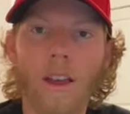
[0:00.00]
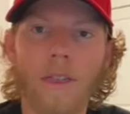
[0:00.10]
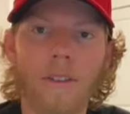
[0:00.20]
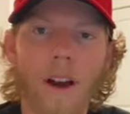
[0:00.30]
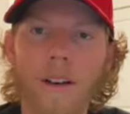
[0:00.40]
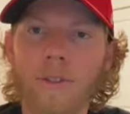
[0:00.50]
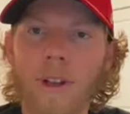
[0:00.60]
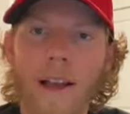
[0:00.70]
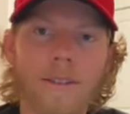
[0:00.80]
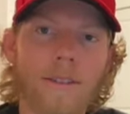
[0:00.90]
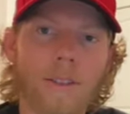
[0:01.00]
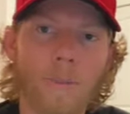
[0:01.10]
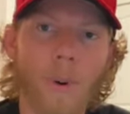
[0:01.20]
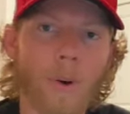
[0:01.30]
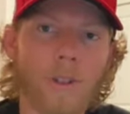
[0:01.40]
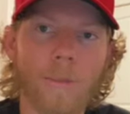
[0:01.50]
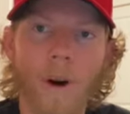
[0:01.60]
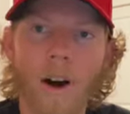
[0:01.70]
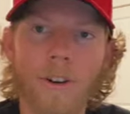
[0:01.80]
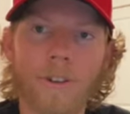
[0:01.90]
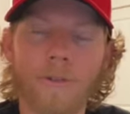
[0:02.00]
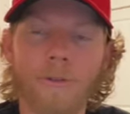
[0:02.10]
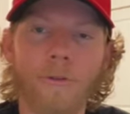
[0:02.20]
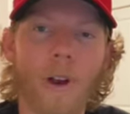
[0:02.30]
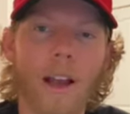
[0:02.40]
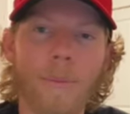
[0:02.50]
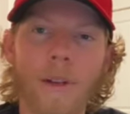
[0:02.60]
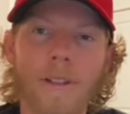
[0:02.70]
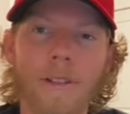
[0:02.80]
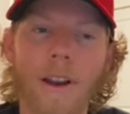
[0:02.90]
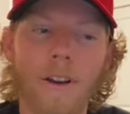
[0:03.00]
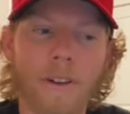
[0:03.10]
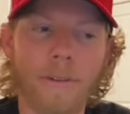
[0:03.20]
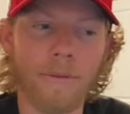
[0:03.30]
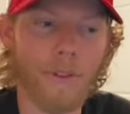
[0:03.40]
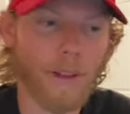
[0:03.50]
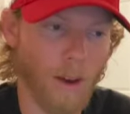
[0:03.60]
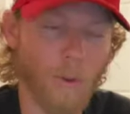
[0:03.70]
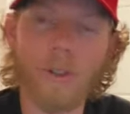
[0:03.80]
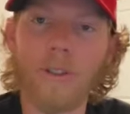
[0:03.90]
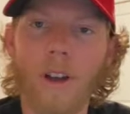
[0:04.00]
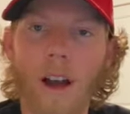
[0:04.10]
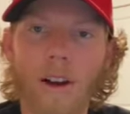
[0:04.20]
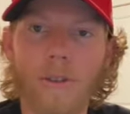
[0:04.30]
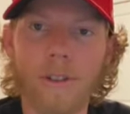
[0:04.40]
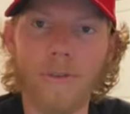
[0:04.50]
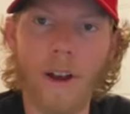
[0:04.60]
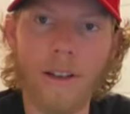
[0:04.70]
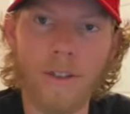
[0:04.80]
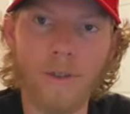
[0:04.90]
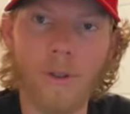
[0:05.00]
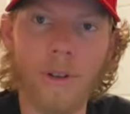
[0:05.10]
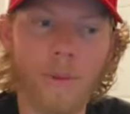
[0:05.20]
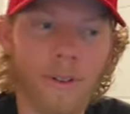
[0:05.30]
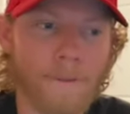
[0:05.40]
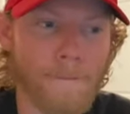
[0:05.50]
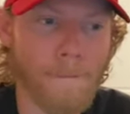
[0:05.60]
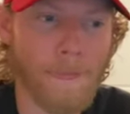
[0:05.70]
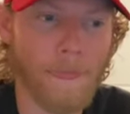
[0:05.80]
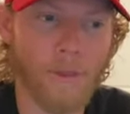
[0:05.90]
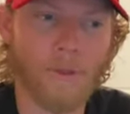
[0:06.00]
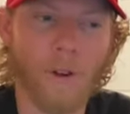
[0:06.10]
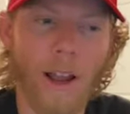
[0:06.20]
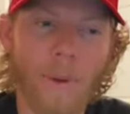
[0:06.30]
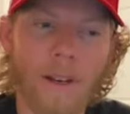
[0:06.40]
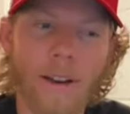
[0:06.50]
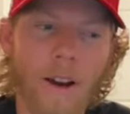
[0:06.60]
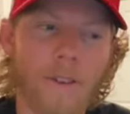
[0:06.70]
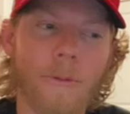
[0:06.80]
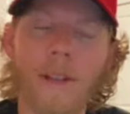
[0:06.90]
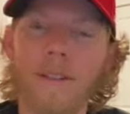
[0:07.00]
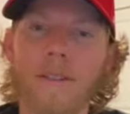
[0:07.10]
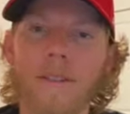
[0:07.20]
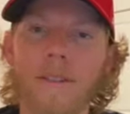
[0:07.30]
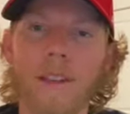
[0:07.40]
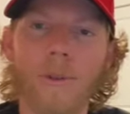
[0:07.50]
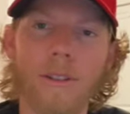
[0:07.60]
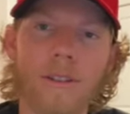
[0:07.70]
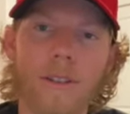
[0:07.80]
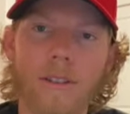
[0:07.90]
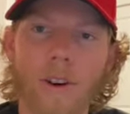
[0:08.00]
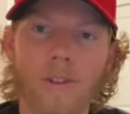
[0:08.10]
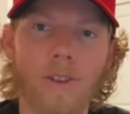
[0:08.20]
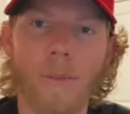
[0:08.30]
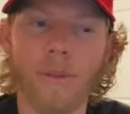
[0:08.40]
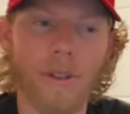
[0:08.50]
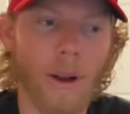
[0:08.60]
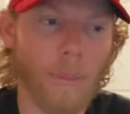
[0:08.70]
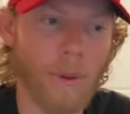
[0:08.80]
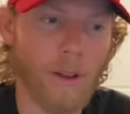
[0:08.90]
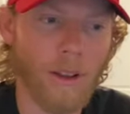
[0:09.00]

The novel has this postmodern, fragmented narrative, uh, which I always find enjoyable. The fragmented narrative means the sequences are jumbled up.